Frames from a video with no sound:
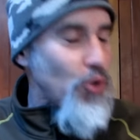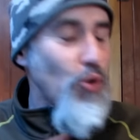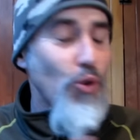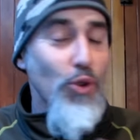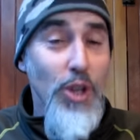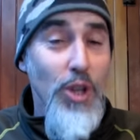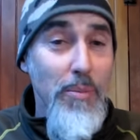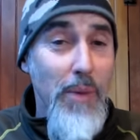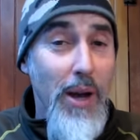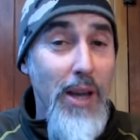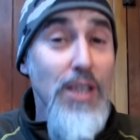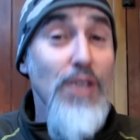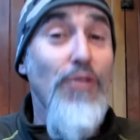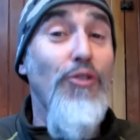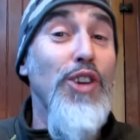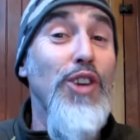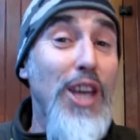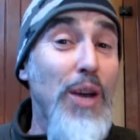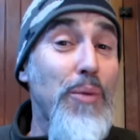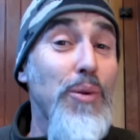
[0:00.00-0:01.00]
talking to their mates,
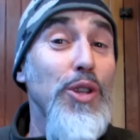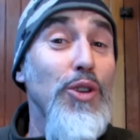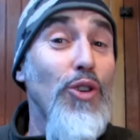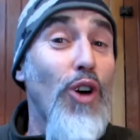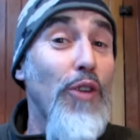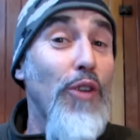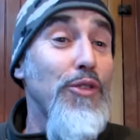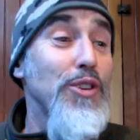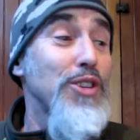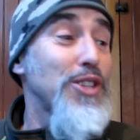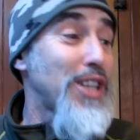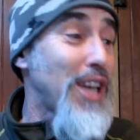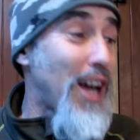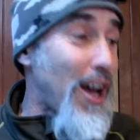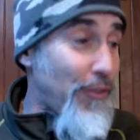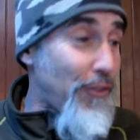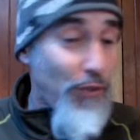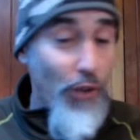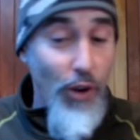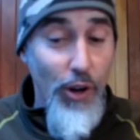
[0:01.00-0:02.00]
forget where the knife is,
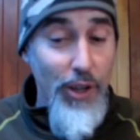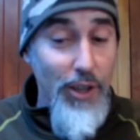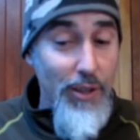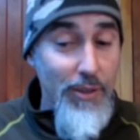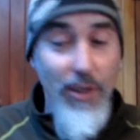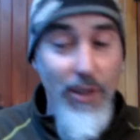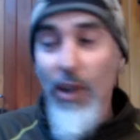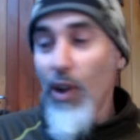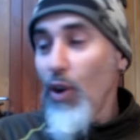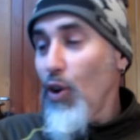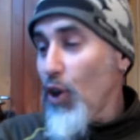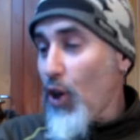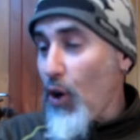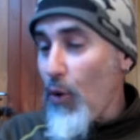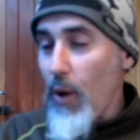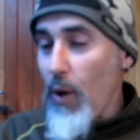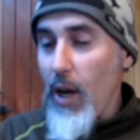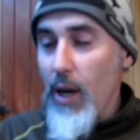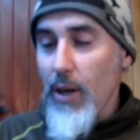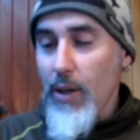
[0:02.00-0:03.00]
can't find it, look
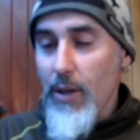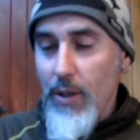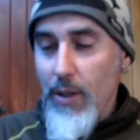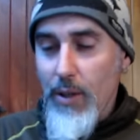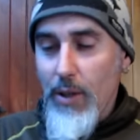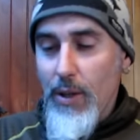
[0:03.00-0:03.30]
around.